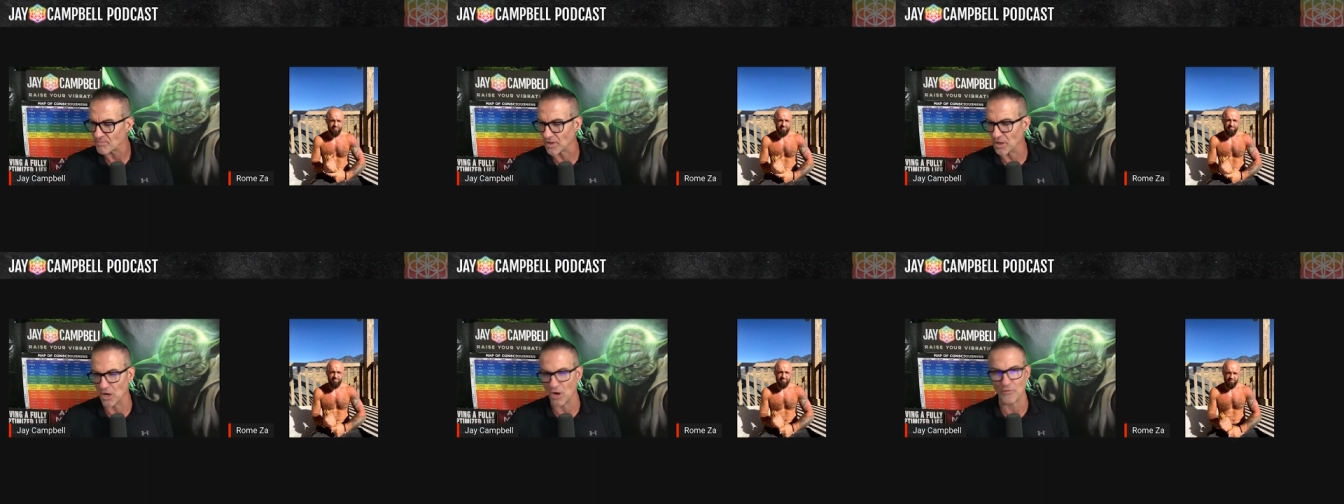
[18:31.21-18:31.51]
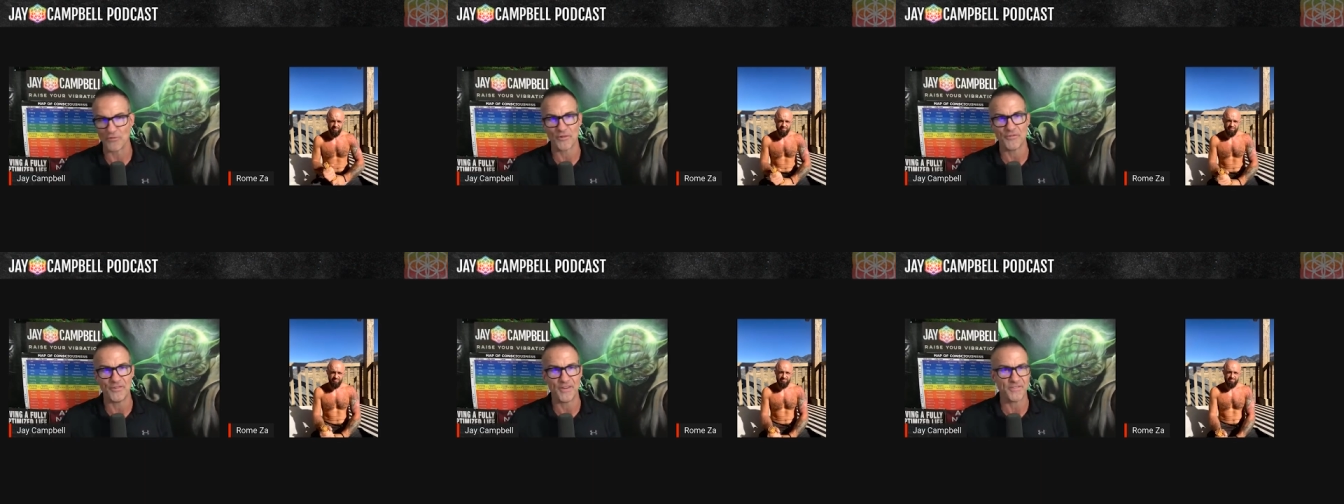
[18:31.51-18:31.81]
you
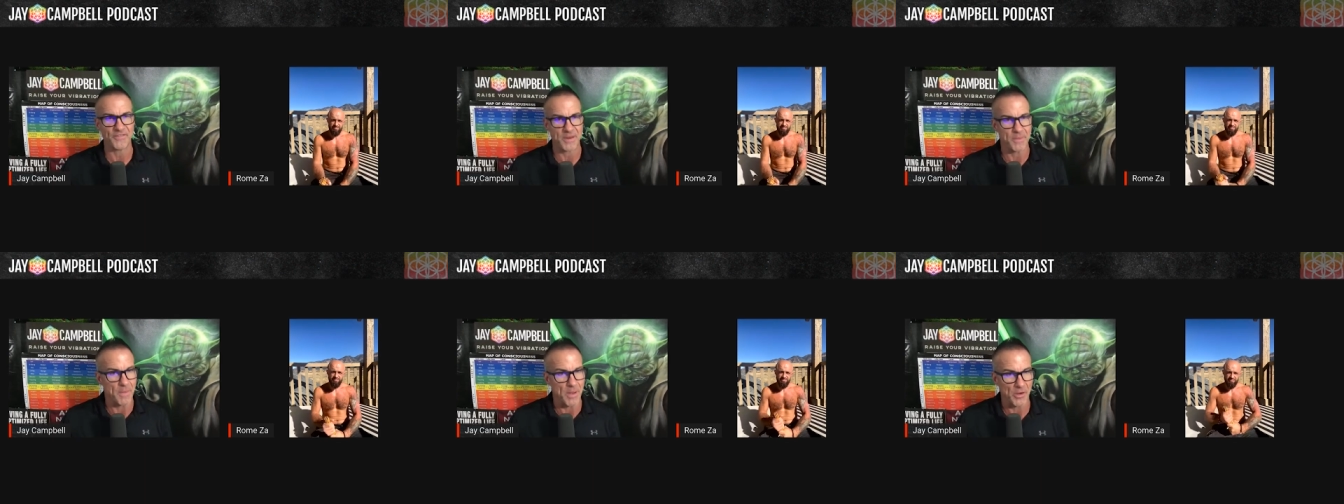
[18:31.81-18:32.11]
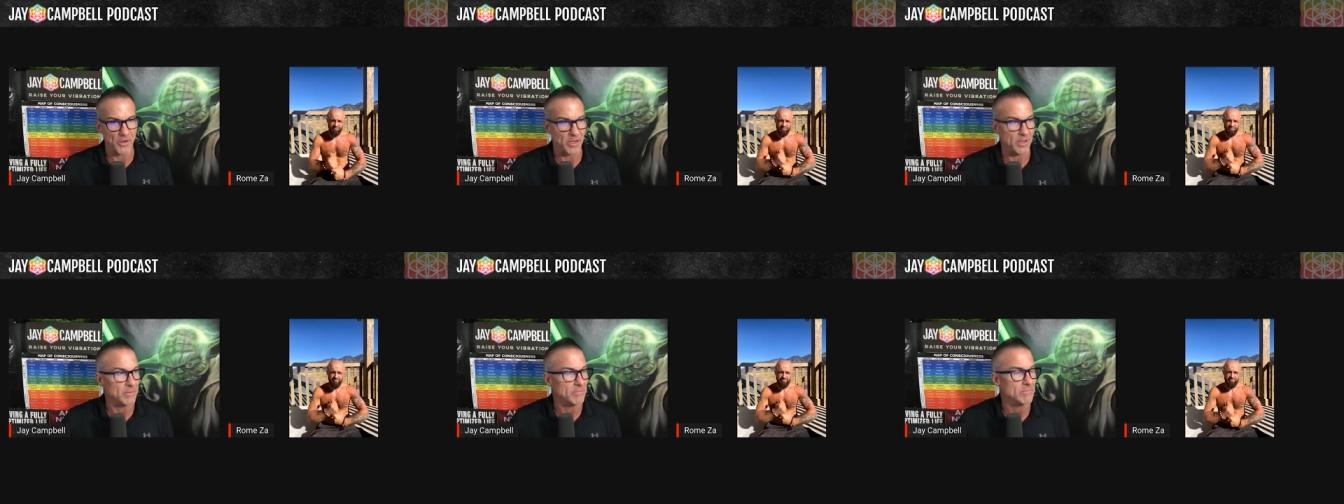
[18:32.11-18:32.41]
know, for fifty
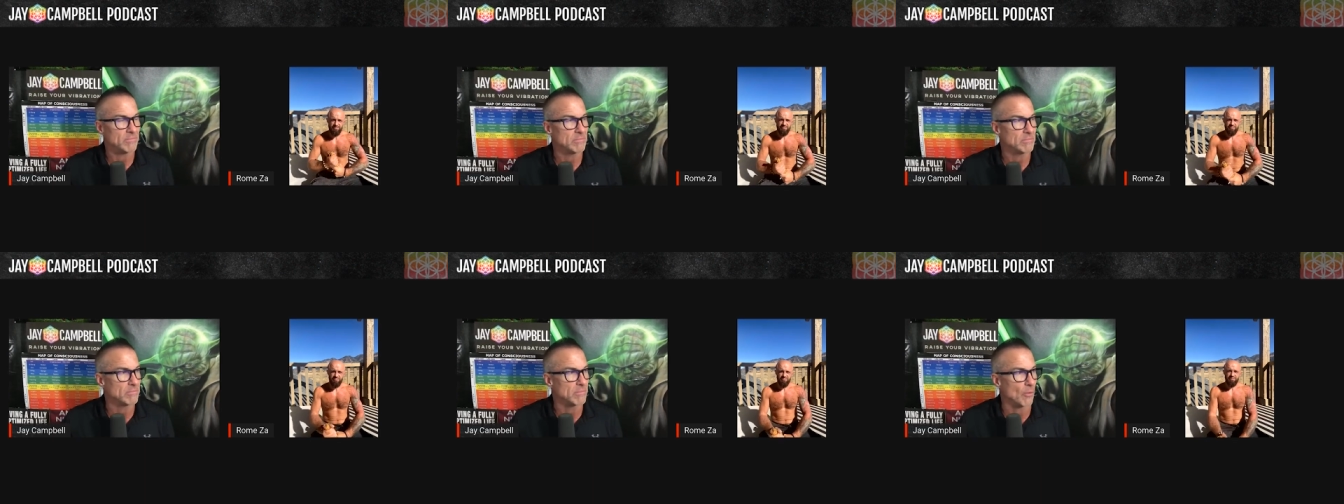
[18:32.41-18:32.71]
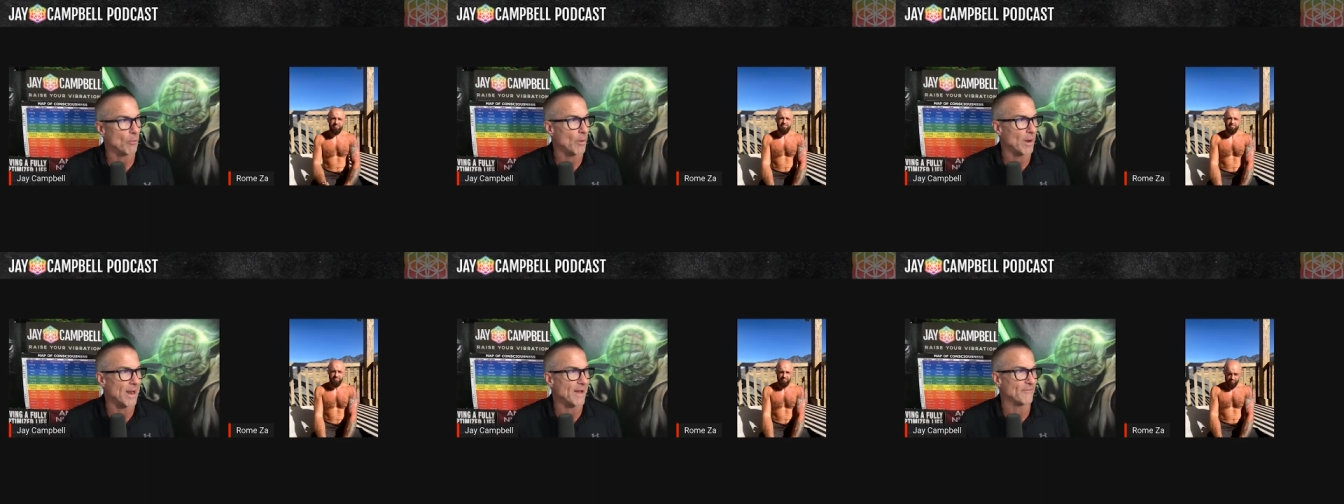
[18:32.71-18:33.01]
million
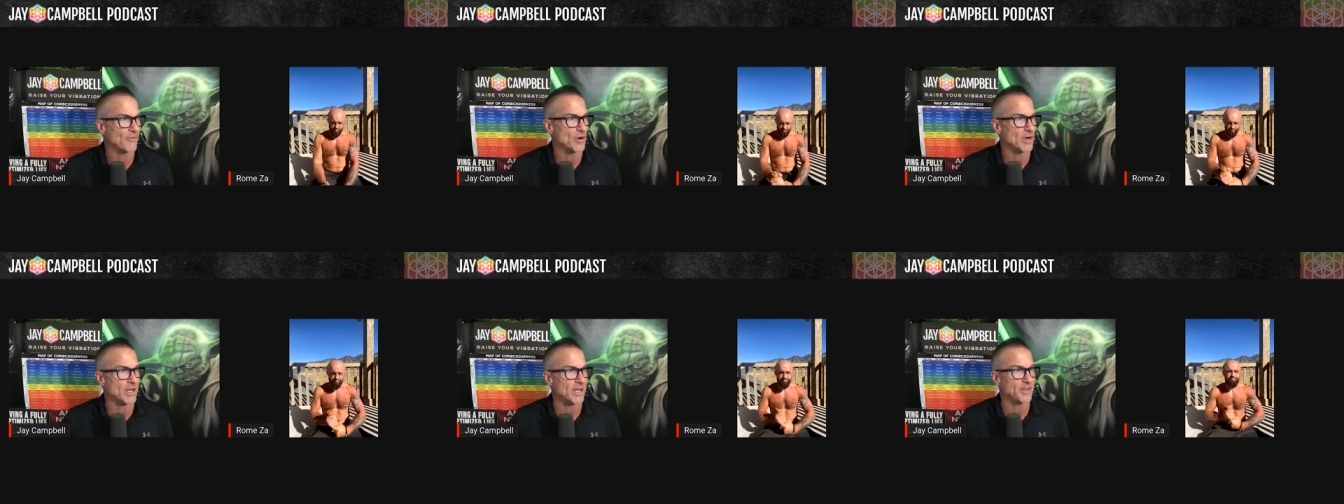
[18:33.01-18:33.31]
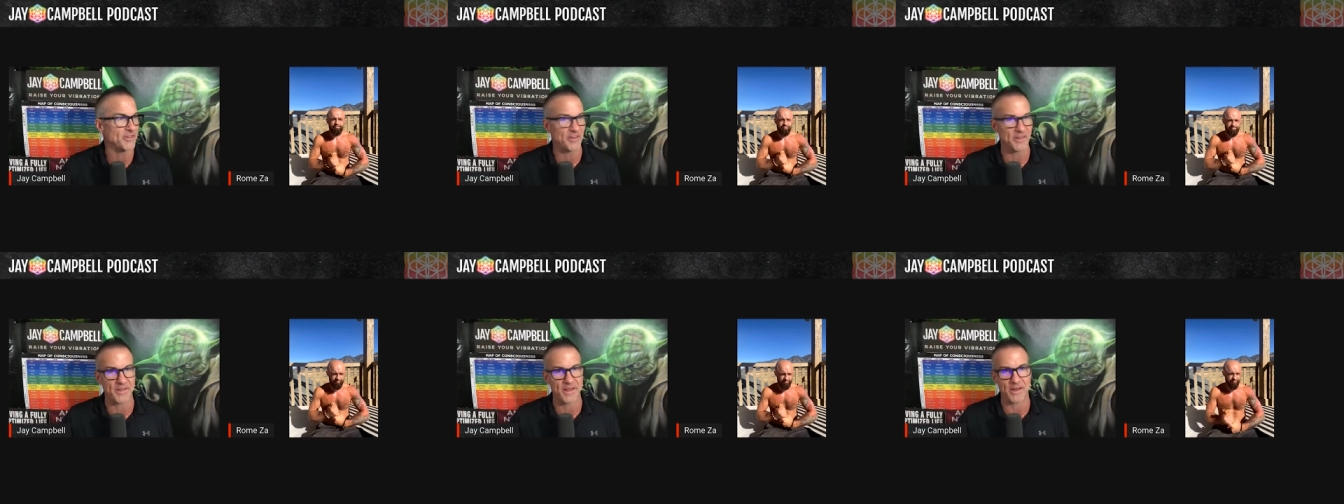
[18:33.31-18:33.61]
or whatever it
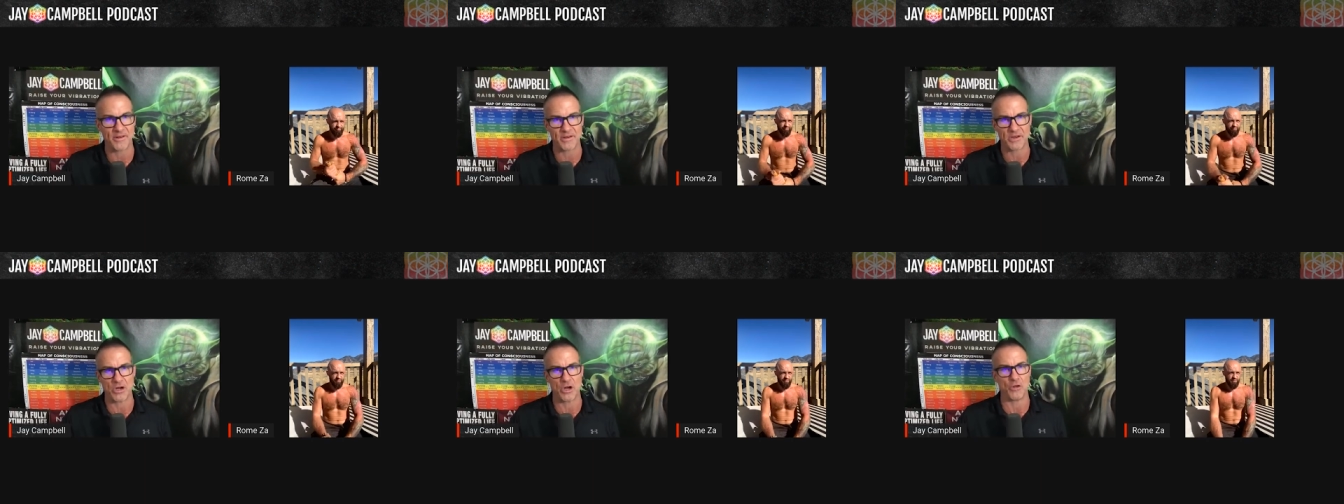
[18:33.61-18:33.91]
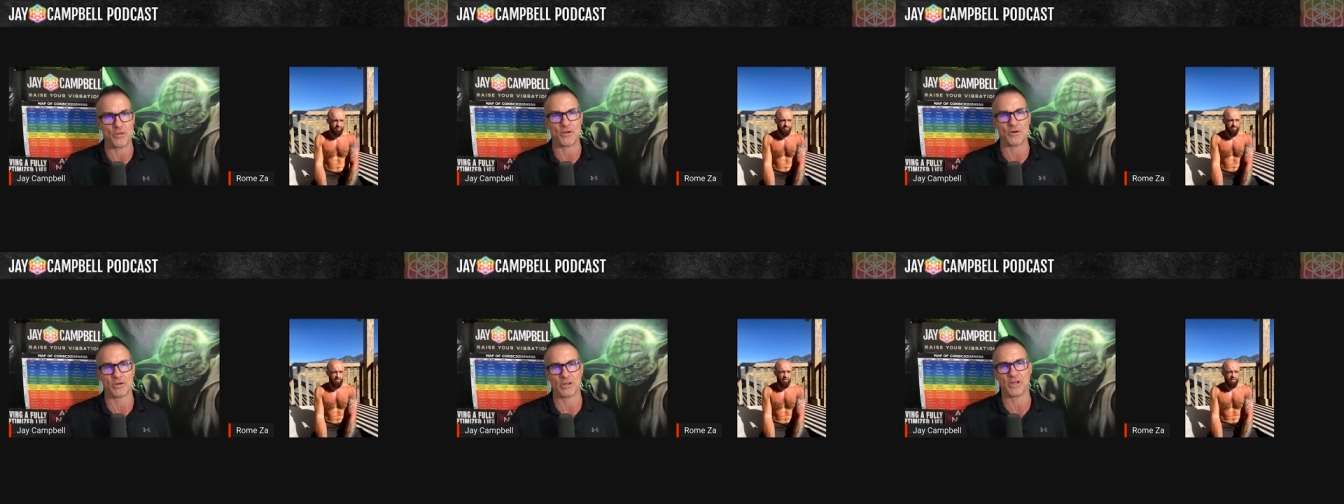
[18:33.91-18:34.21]
is, and then you
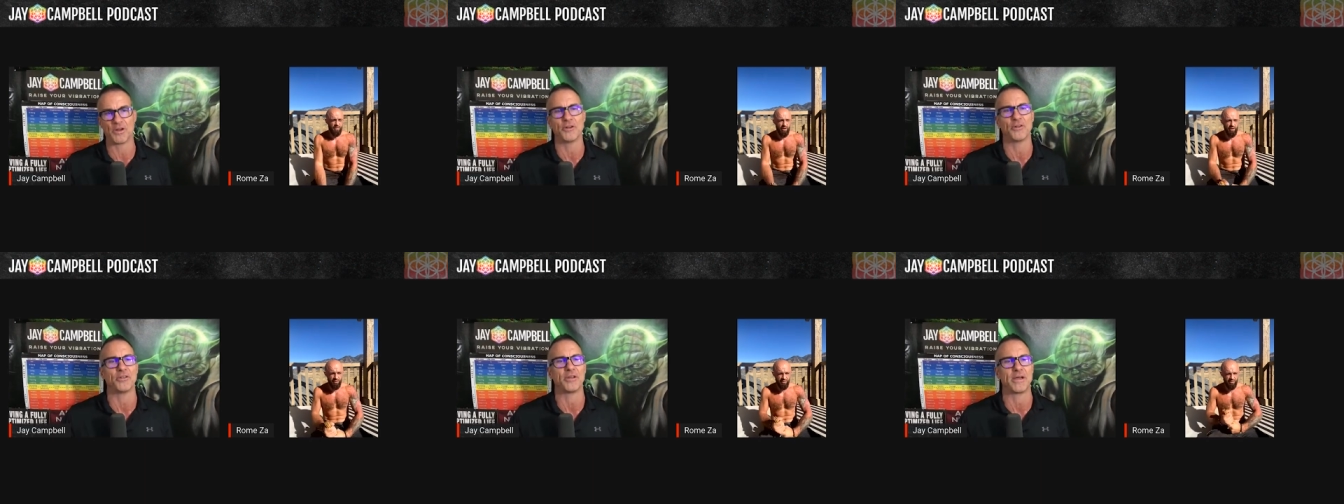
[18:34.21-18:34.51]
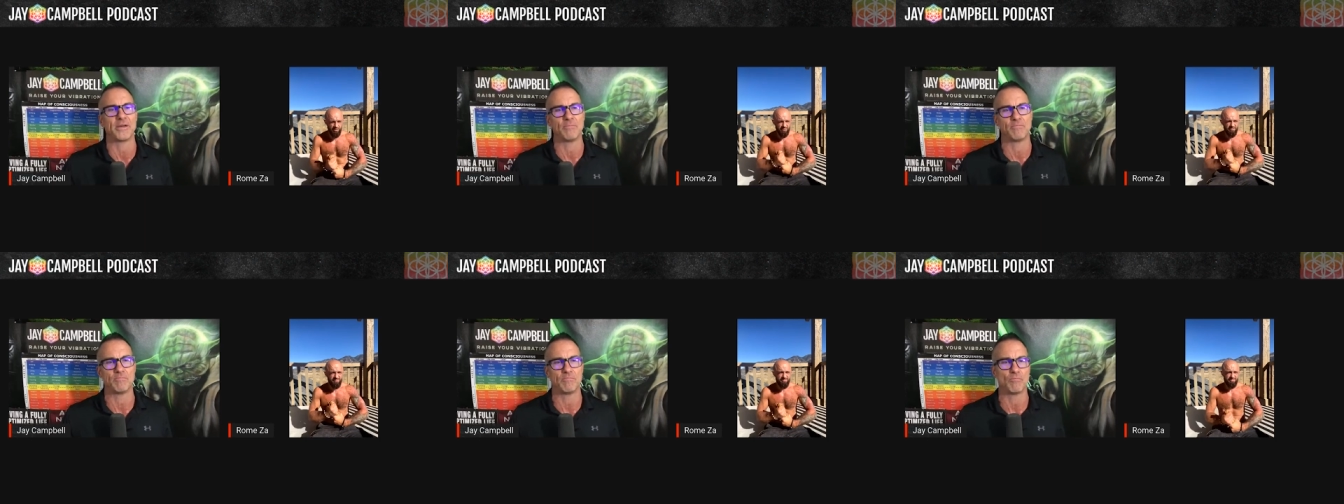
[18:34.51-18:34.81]
know they're
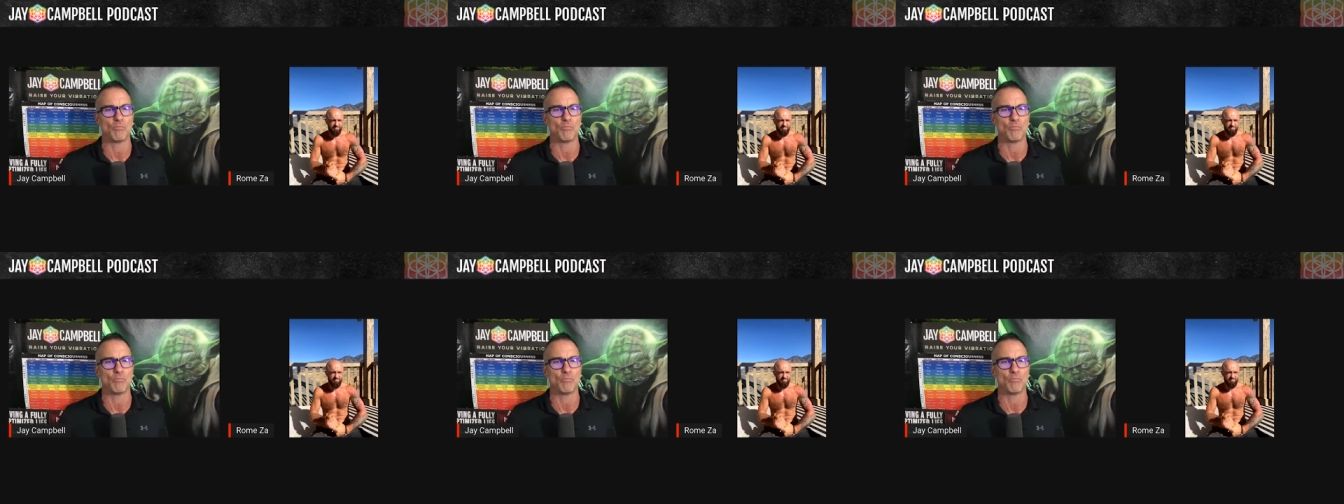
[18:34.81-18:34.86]
literally